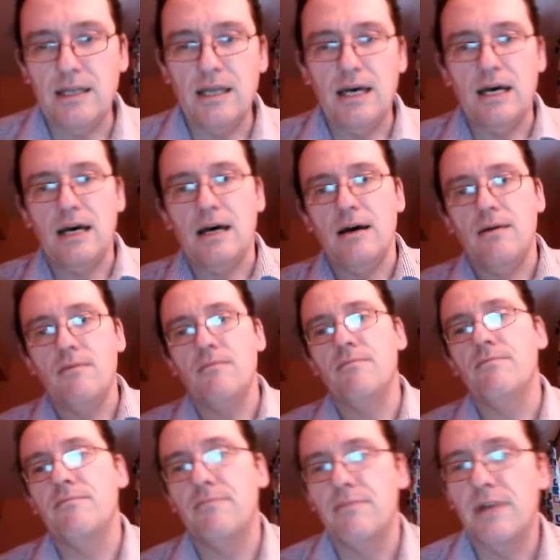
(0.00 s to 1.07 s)

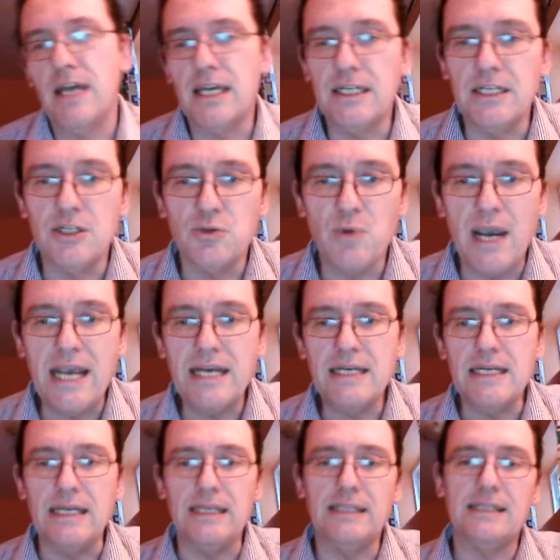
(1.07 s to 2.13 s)

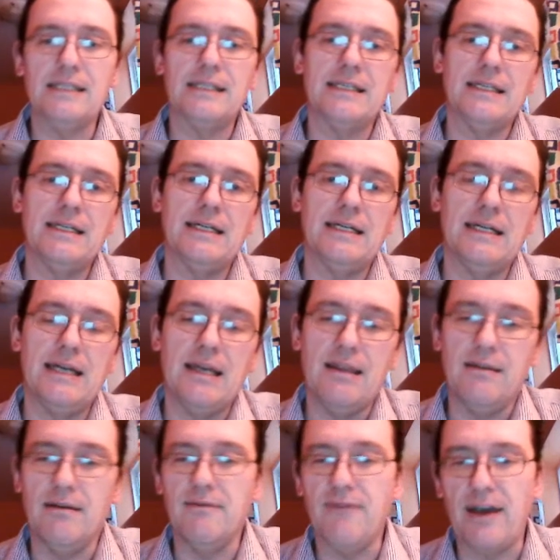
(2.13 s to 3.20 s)
1920s,
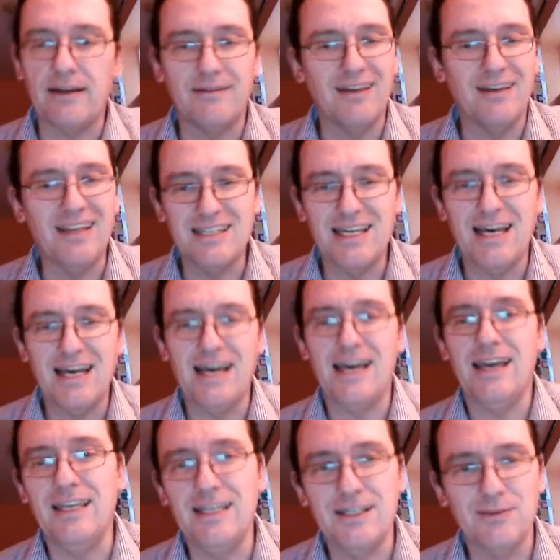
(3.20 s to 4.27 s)
and in fact the
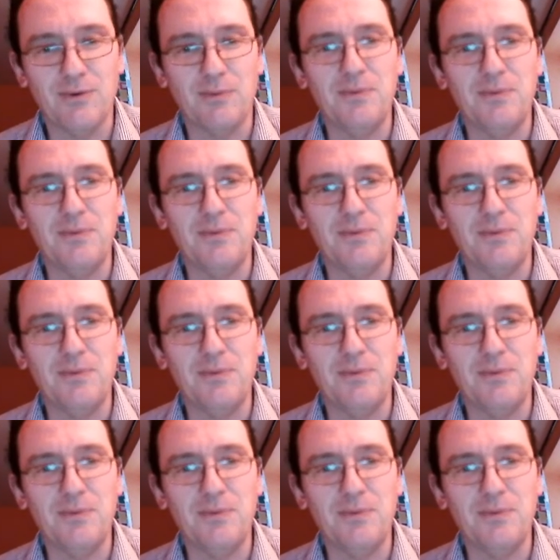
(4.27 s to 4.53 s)
entire interwar